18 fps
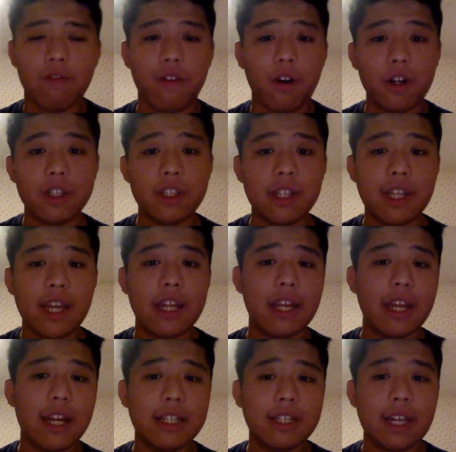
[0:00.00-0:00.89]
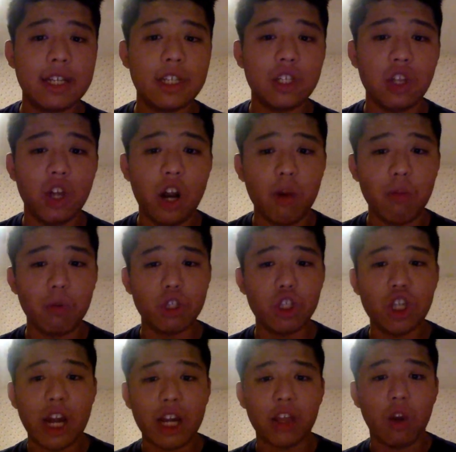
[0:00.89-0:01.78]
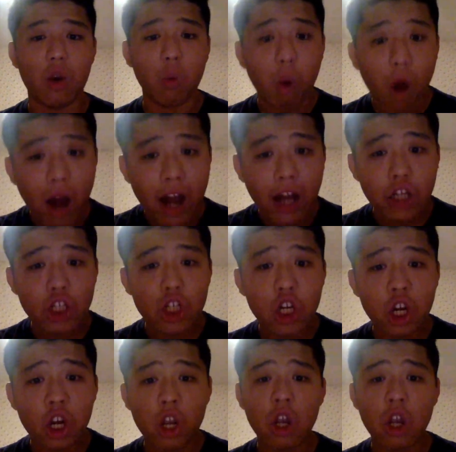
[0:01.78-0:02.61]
first thing they did as they stood up was check their watch